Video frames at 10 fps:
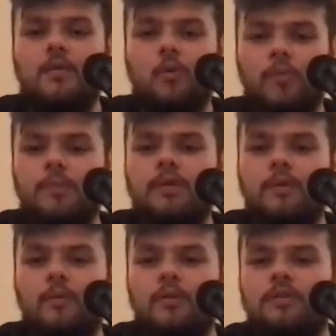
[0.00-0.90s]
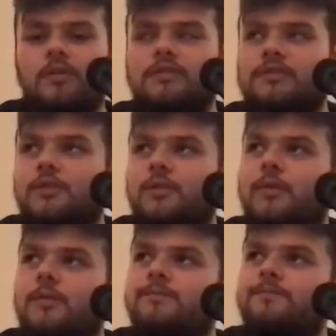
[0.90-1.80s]
cool with me and whatnot.
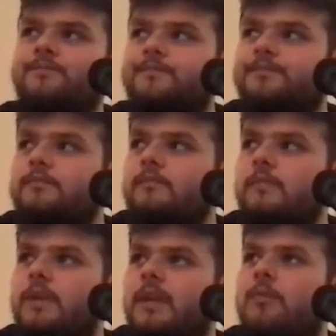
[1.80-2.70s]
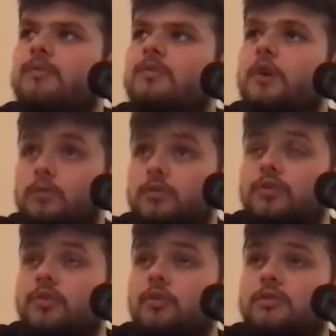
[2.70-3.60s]
So it was a culture
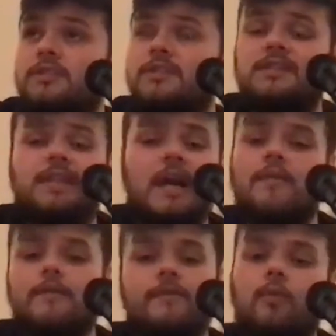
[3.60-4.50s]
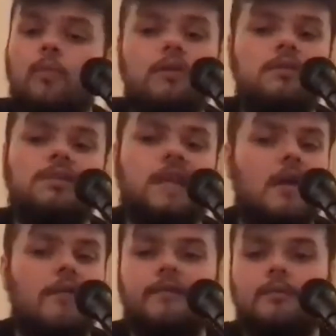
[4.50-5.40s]
shock just to see how everything was and how
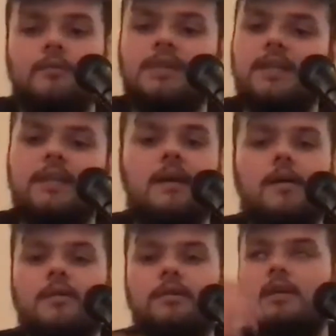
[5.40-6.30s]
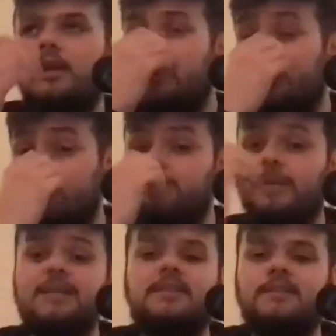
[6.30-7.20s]
everything was laid out. And it was
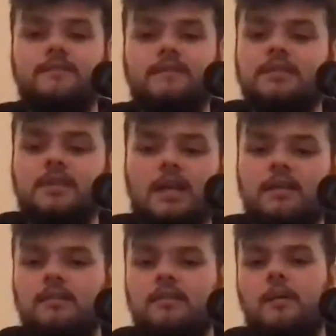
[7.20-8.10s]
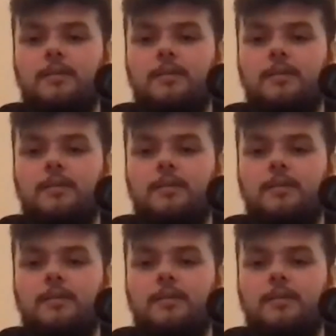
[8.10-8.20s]
massive because, like, I